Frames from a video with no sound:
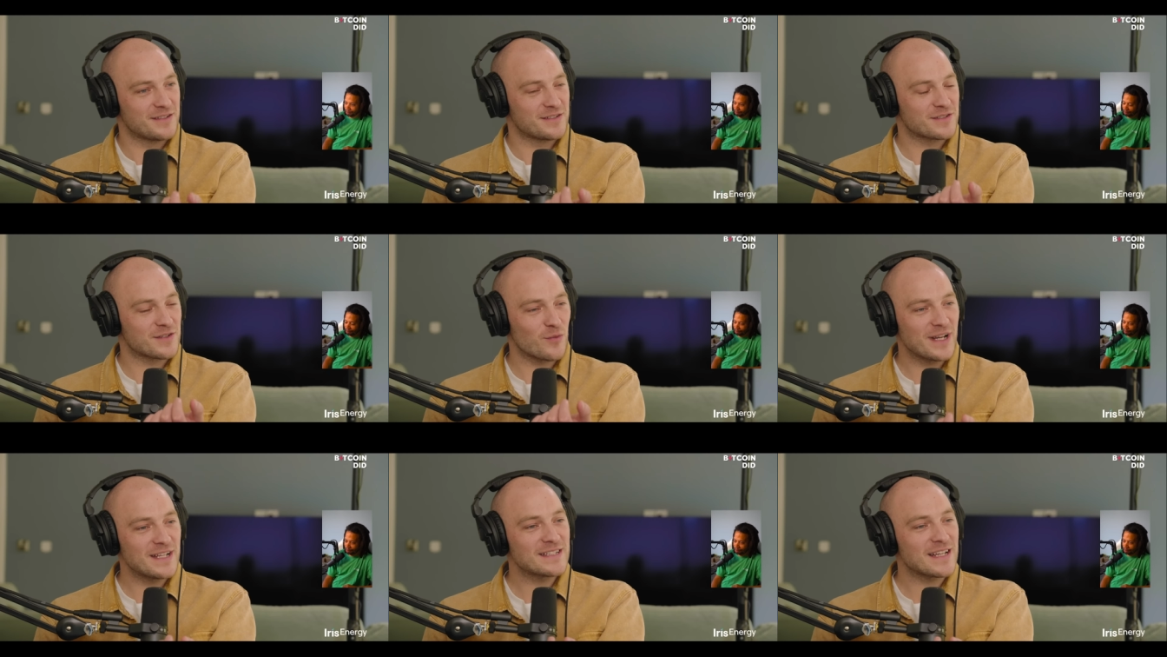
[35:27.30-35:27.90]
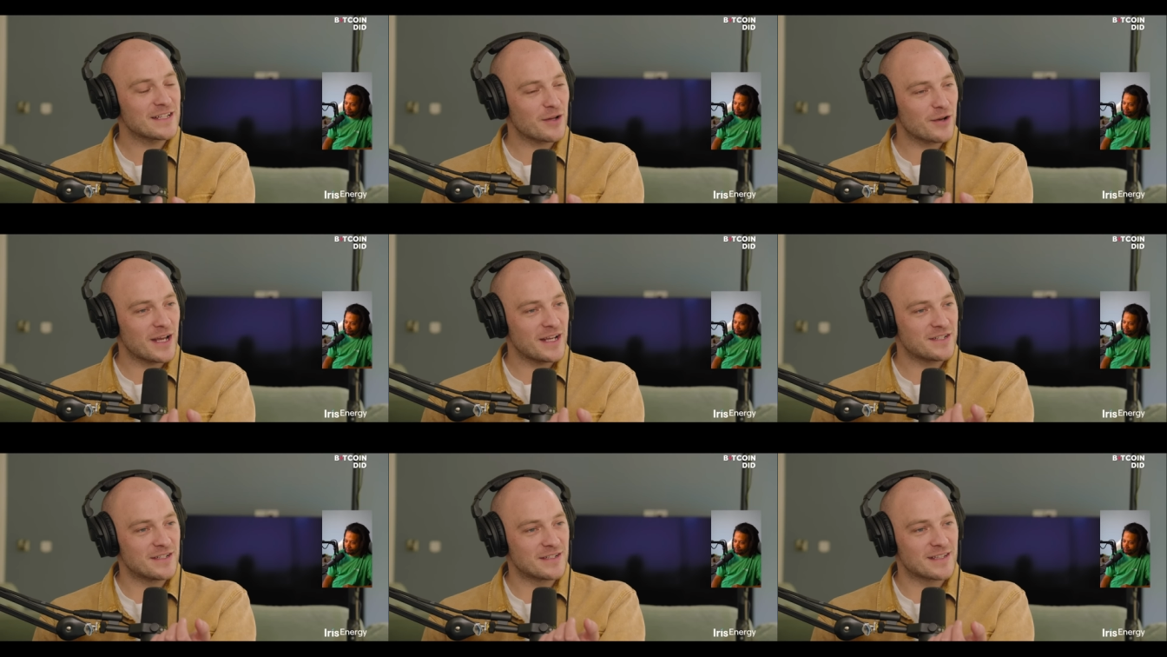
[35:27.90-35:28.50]
So when you say
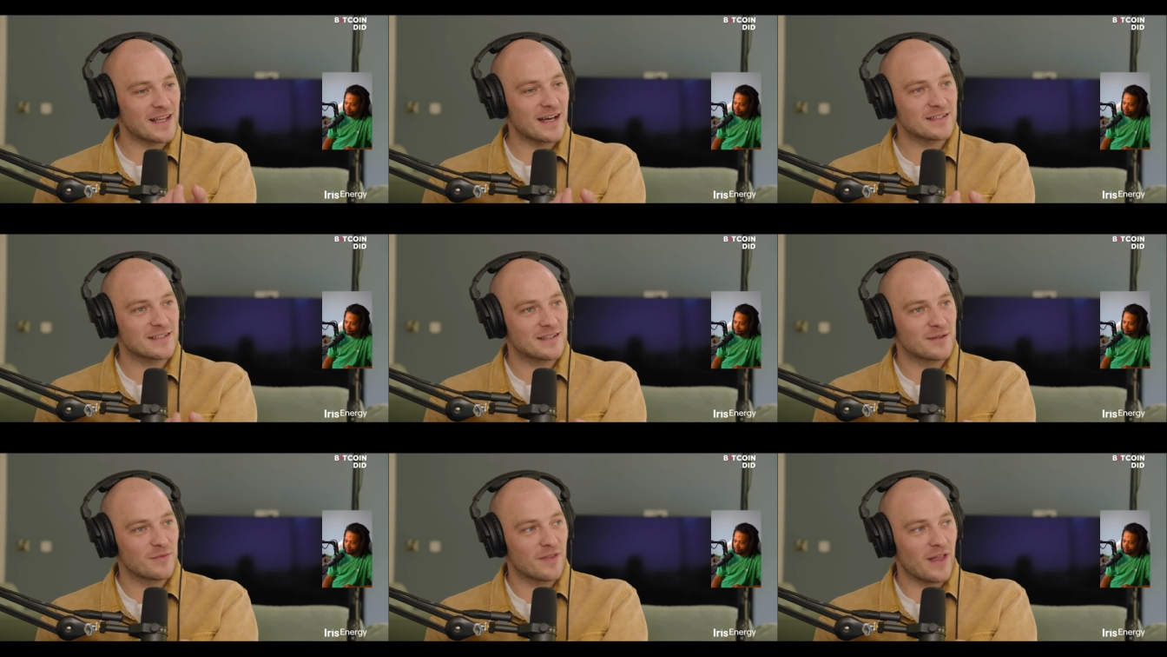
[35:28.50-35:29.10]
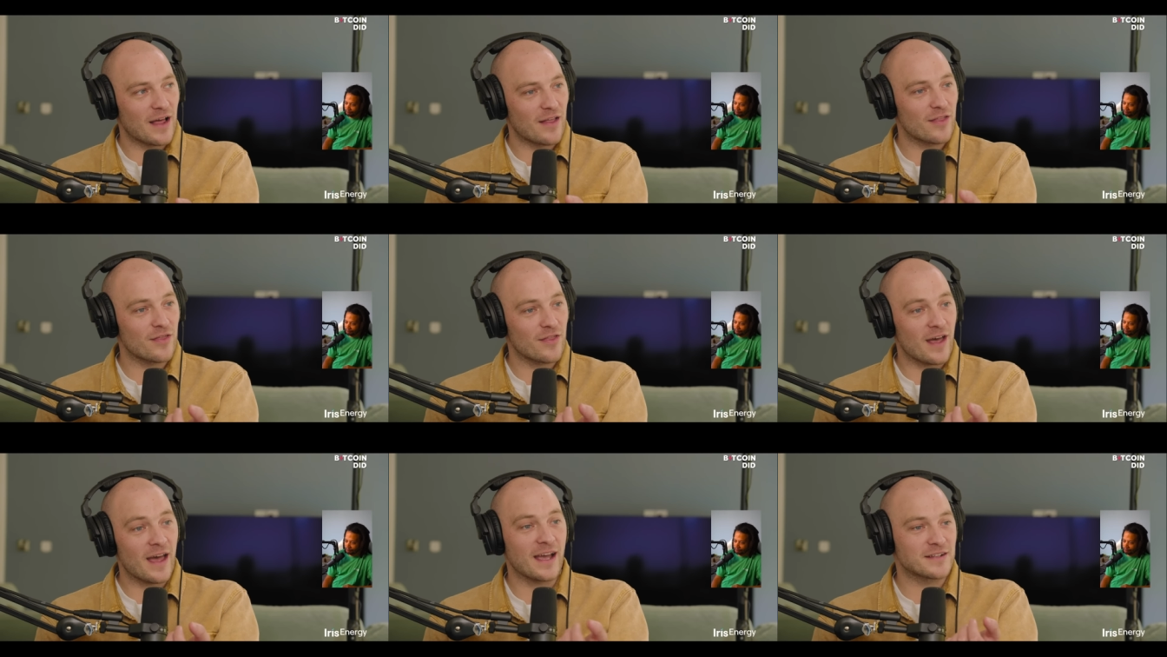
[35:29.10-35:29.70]
donations, that's like
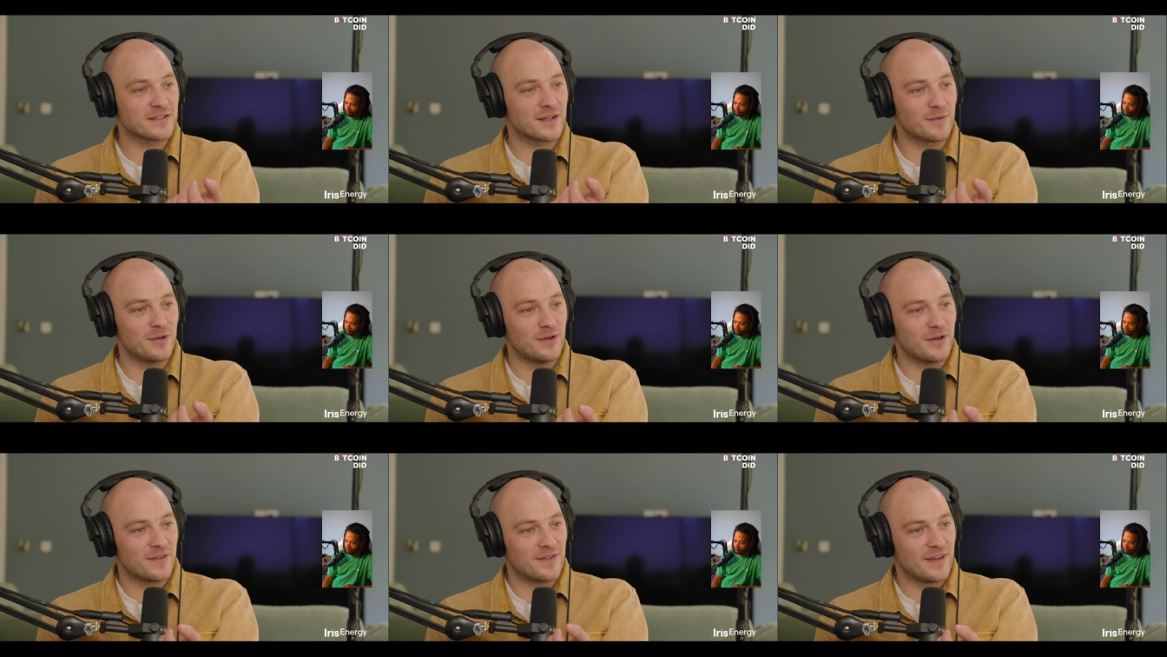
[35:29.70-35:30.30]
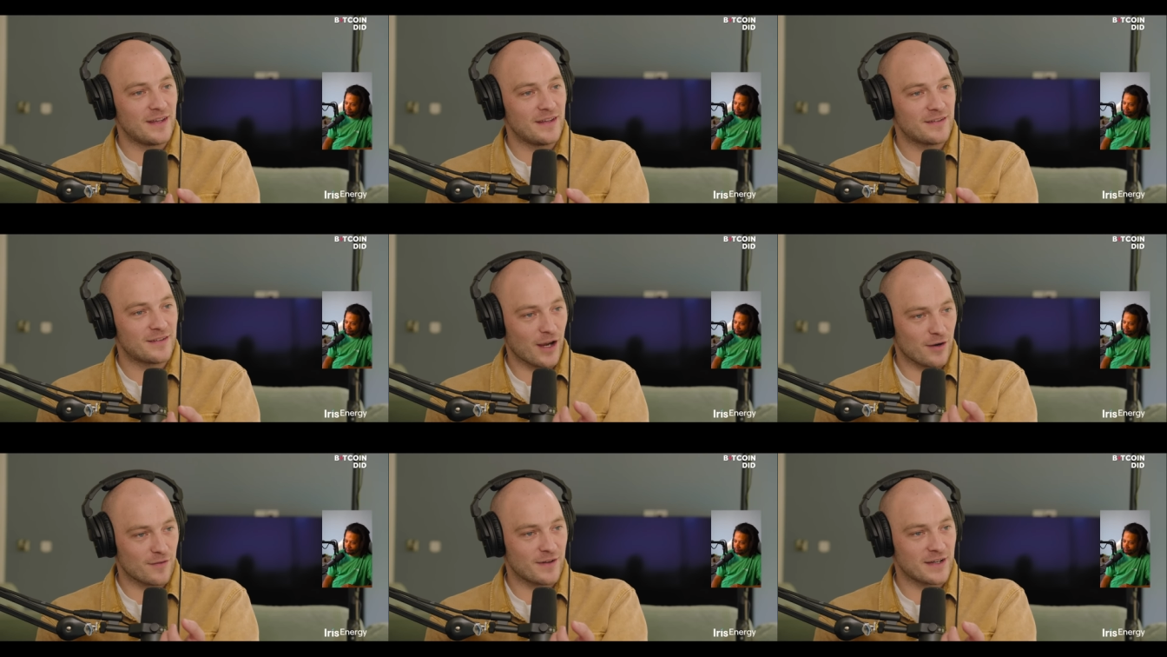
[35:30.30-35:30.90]
the hex community
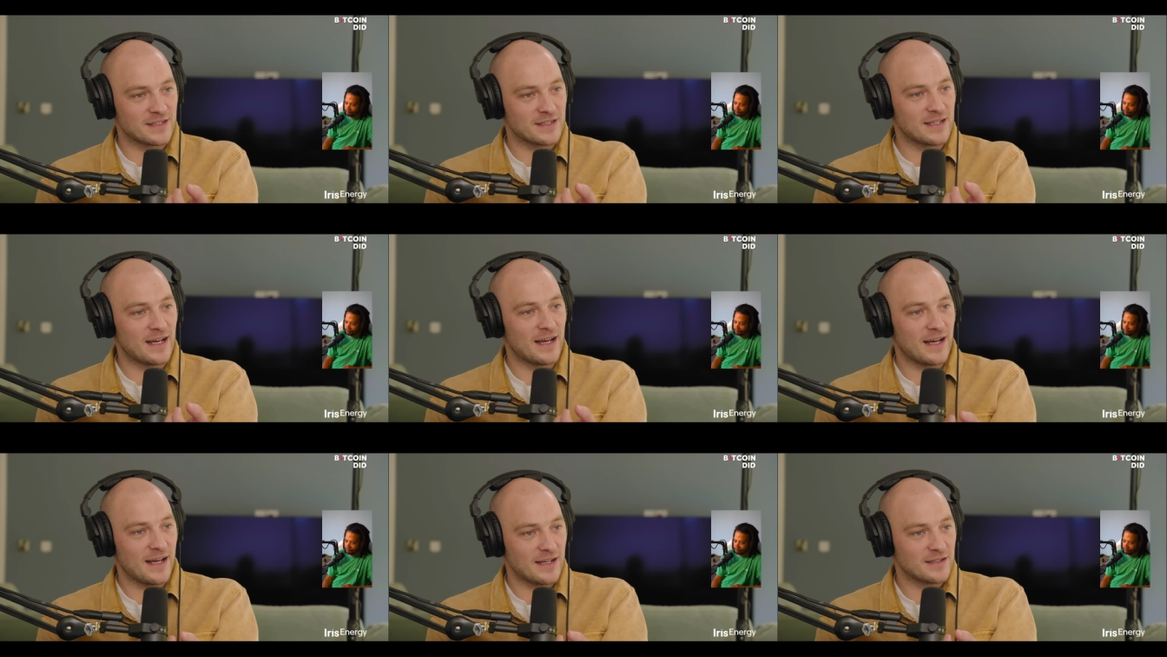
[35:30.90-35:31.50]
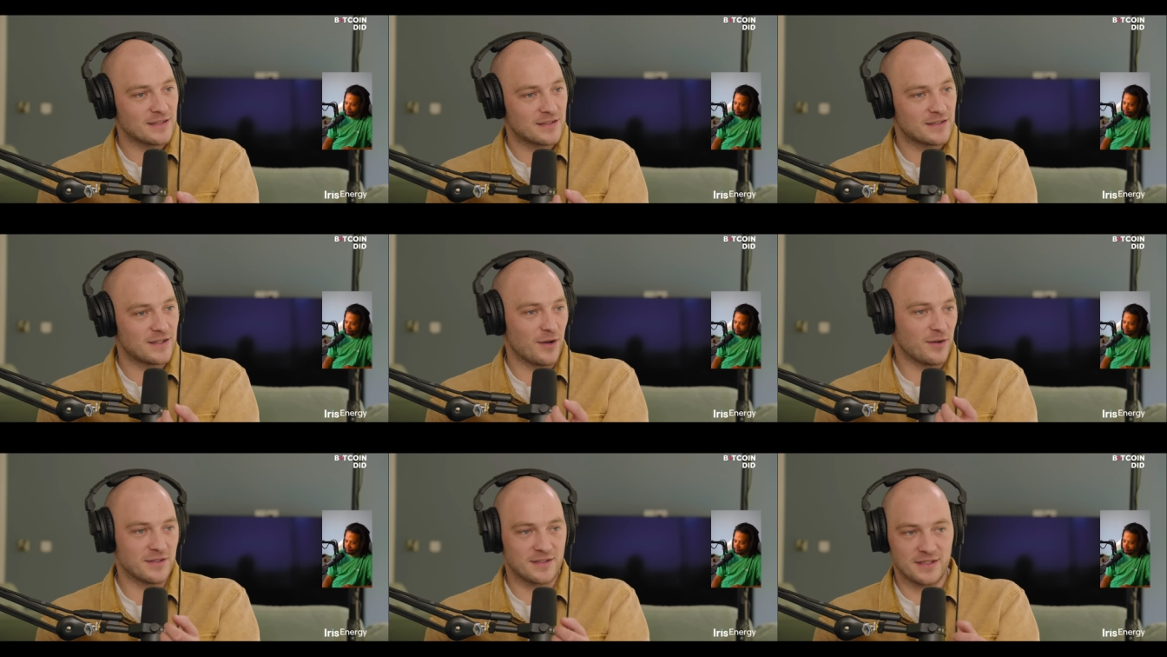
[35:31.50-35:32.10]
sacrificing their hex
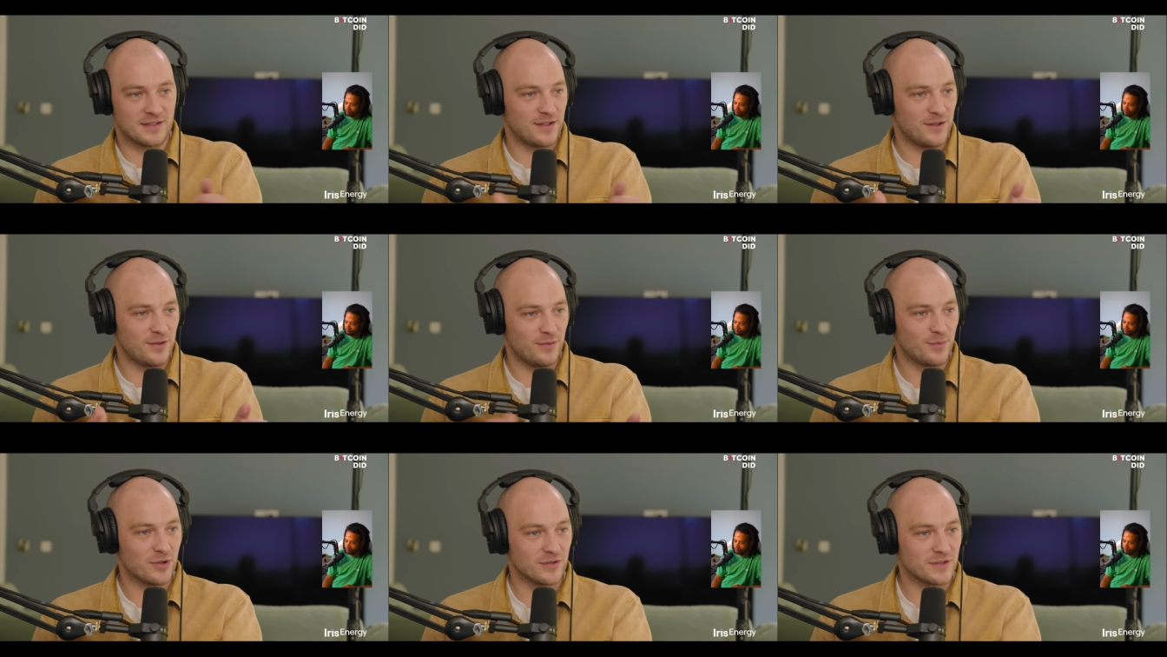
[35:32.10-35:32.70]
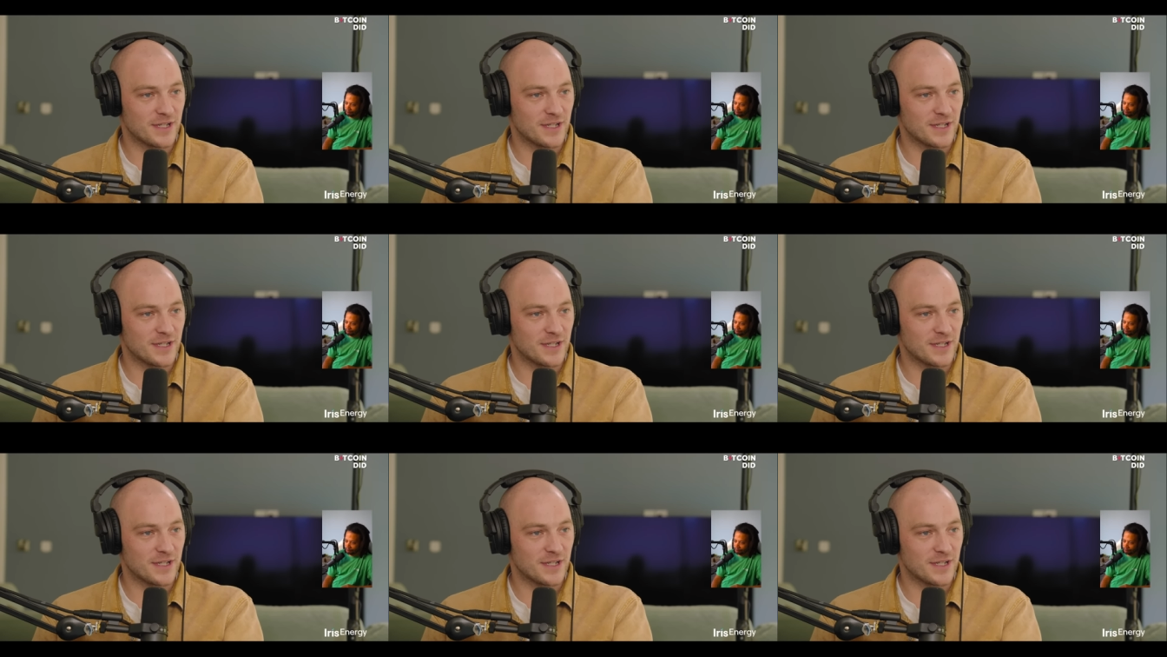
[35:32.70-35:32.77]
to go into this new pool